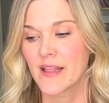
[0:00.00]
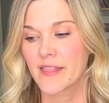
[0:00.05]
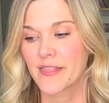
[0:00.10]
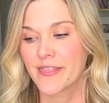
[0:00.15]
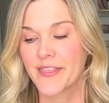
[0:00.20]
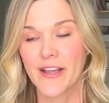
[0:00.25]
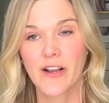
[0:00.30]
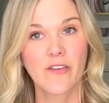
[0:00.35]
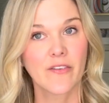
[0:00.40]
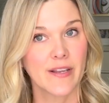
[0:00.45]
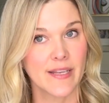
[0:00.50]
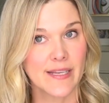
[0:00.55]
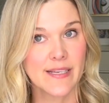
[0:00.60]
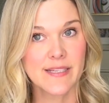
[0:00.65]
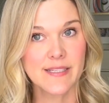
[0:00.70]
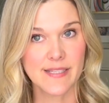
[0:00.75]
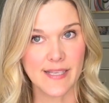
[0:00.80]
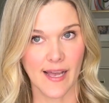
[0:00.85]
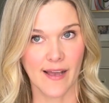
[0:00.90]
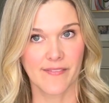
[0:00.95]
There
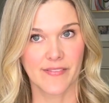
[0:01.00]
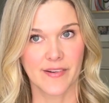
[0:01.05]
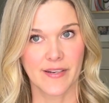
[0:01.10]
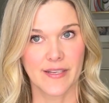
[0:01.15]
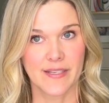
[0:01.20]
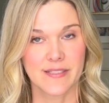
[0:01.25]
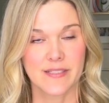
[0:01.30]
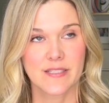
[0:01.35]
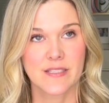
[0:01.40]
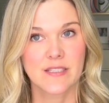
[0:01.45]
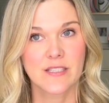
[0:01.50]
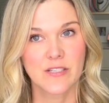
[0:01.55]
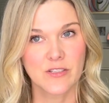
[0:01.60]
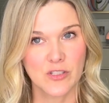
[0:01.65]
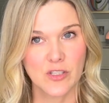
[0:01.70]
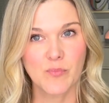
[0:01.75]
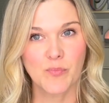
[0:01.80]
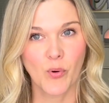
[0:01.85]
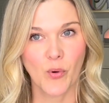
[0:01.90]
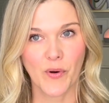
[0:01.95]
is evidence to
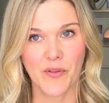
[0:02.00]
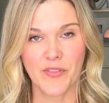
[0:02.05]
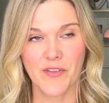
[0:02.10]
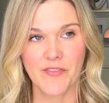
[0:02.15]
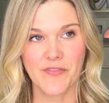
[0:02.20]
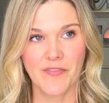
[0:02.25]
support the